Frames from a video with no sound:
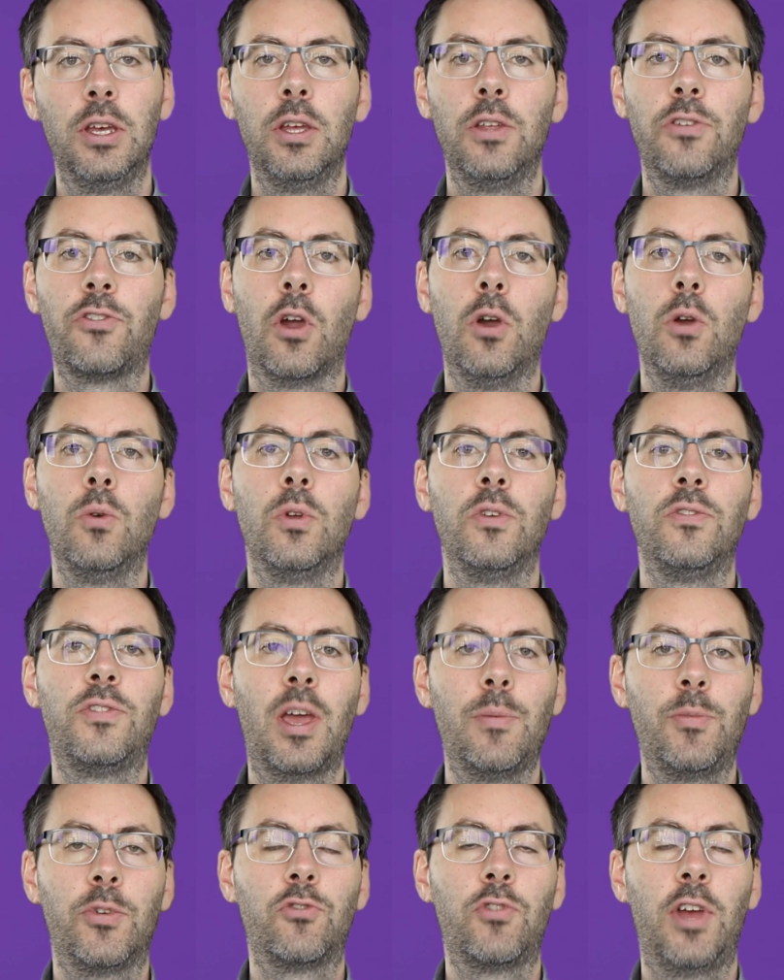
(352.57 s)
So
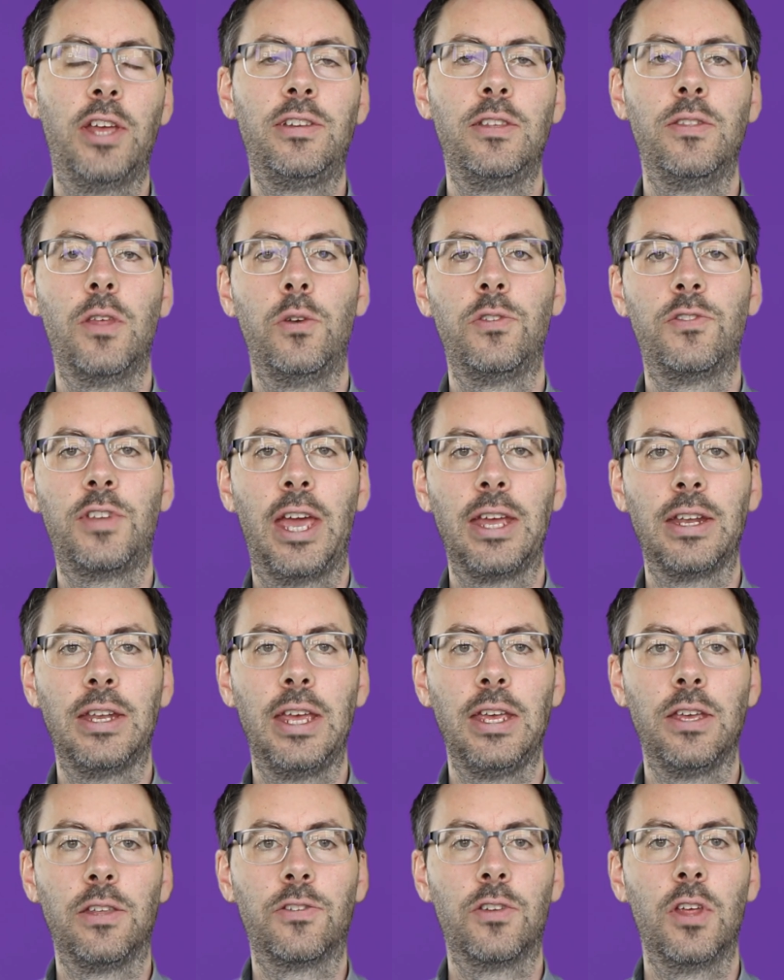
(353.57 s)
demonstrating those
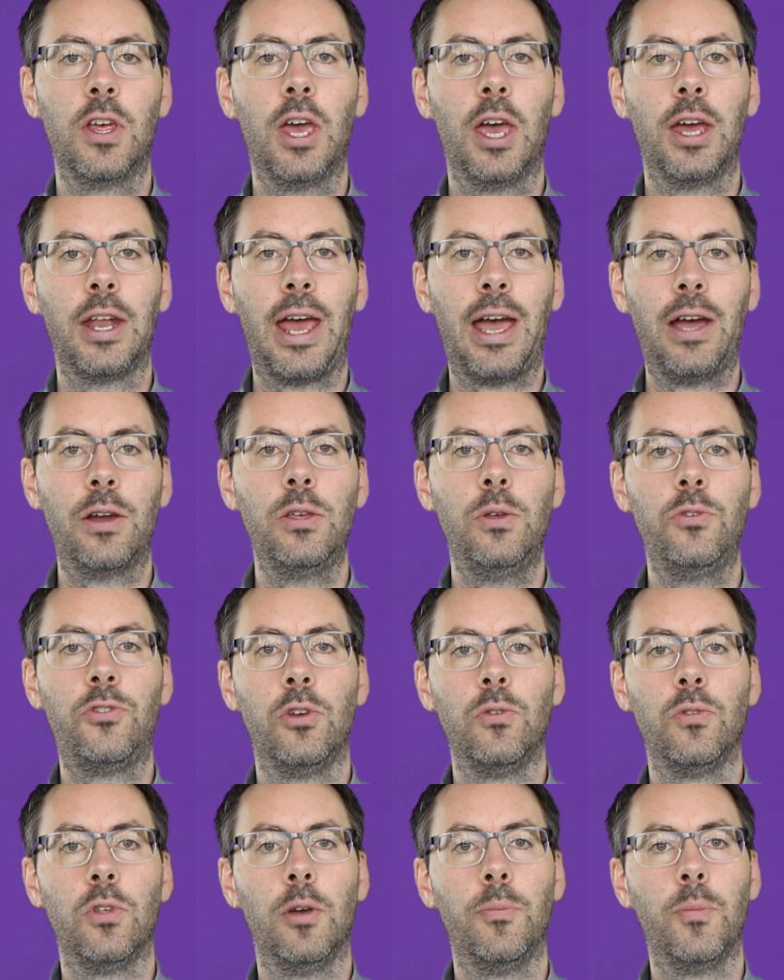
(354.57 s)
techniques and how you
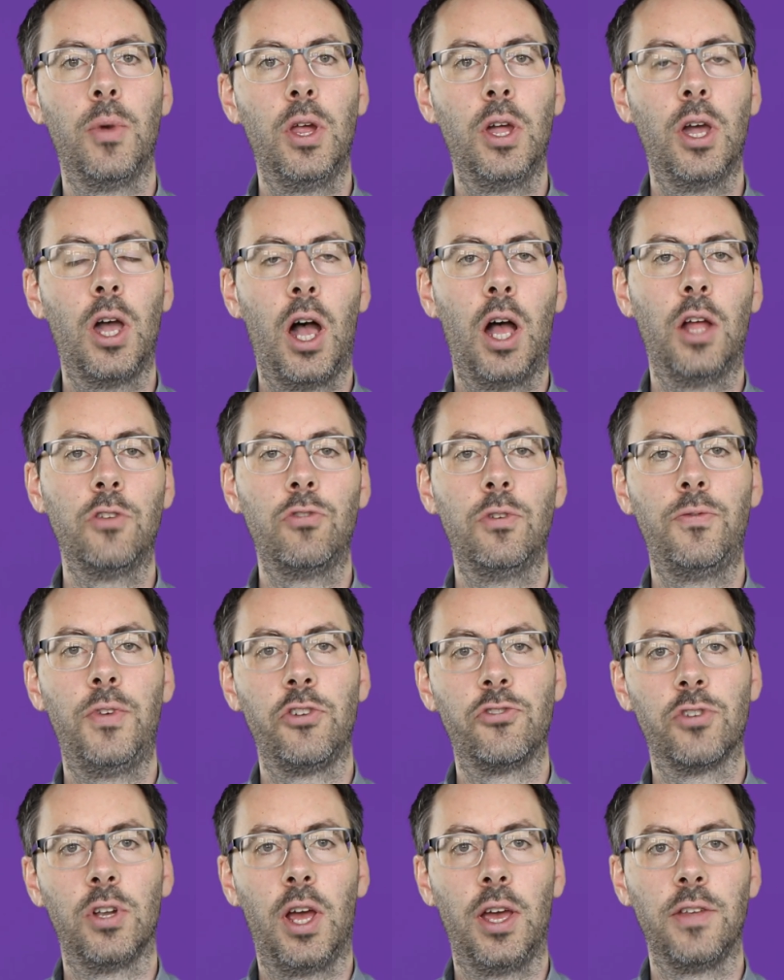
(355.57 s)
do them under a
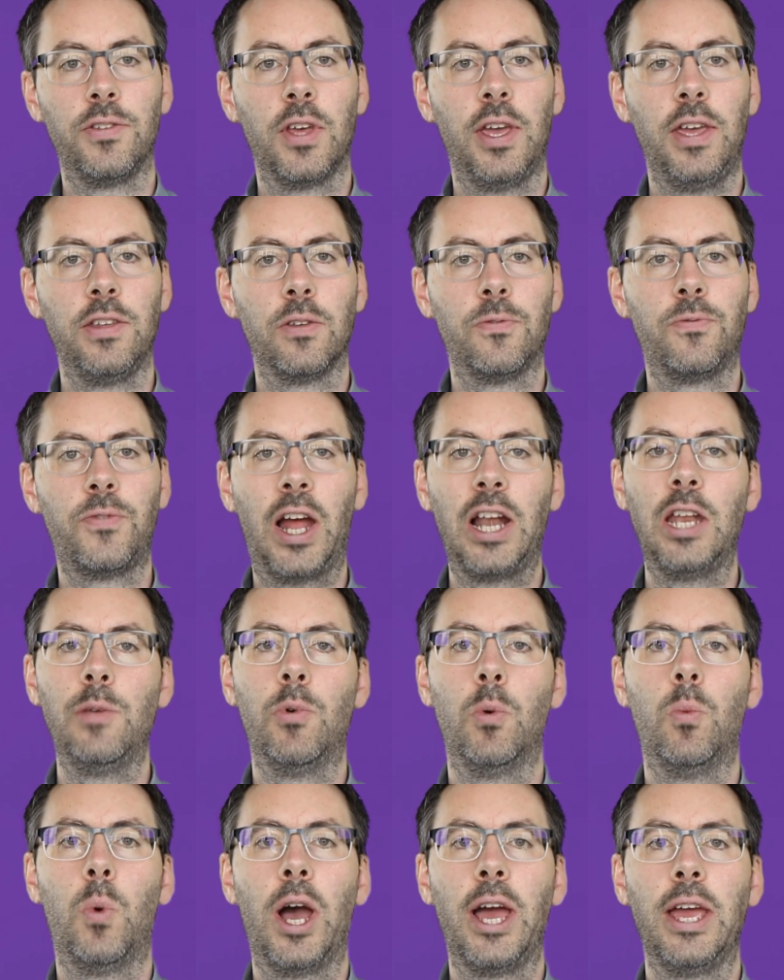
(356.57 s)
visualiser is a
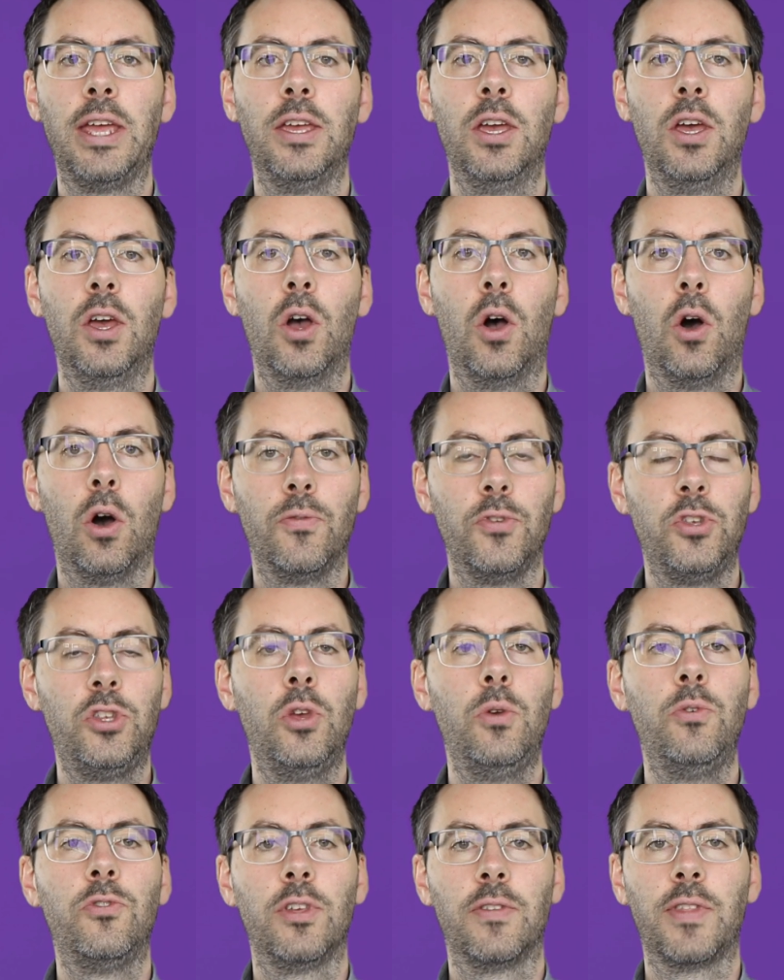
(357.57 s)
valuable way of
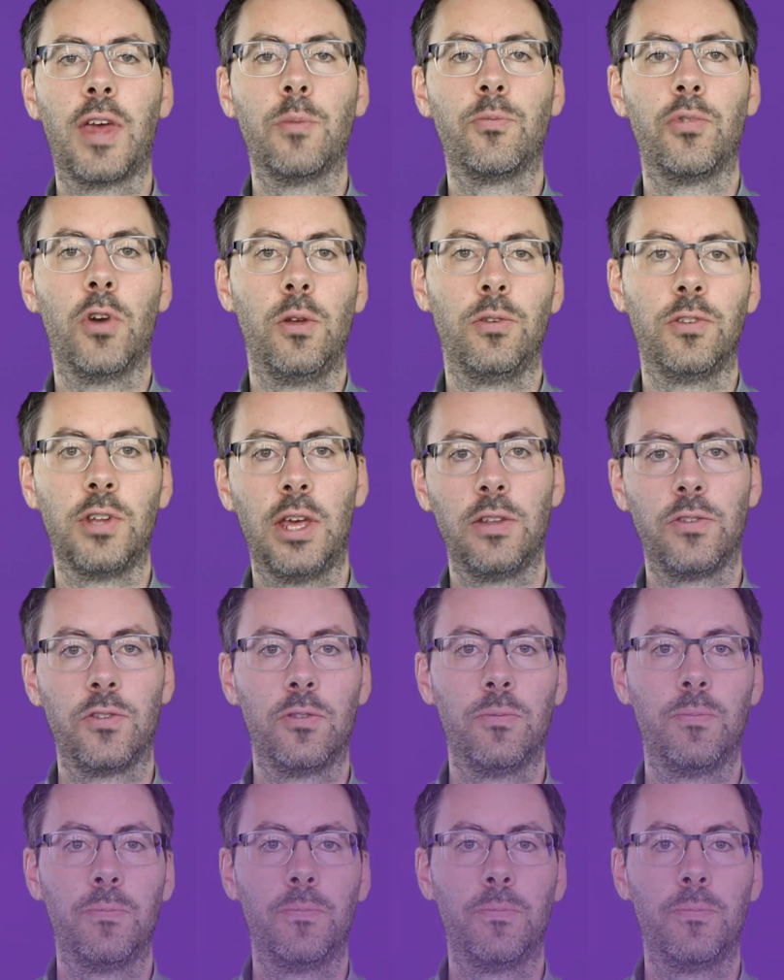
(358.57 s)
using that process.